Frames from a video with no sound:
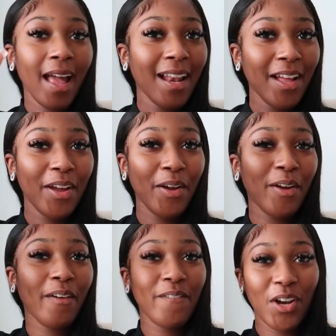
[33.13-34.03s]

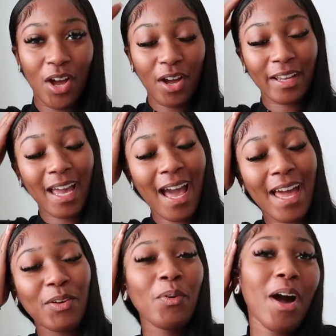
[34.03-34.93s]
Hello vlog
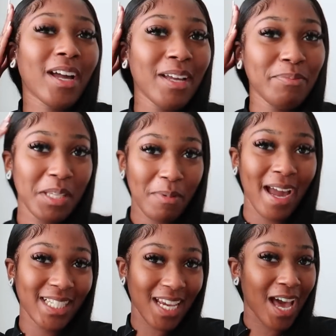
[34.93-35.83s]
and welcome to
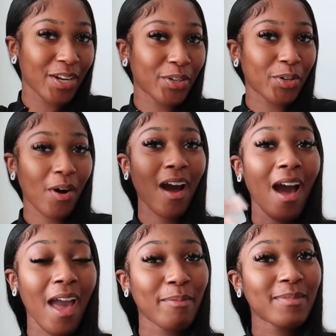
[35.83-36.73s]
my channel.
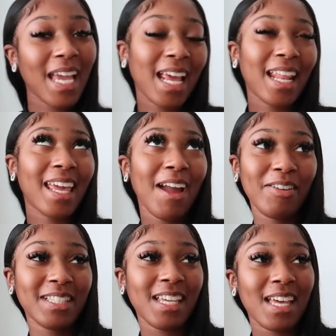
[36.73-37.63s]
I'm Baby
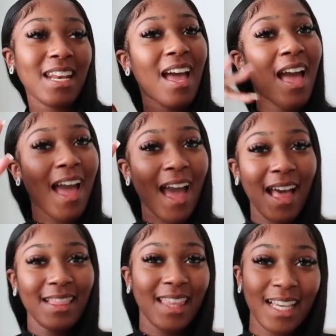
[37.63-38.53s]
Carrington
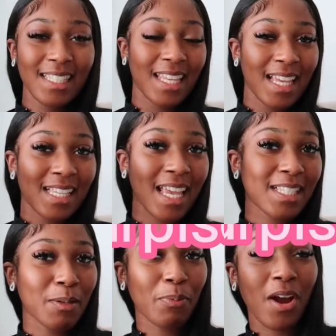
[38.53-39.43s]
and this is a
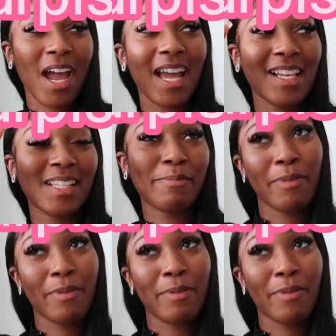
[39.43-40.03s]
surprise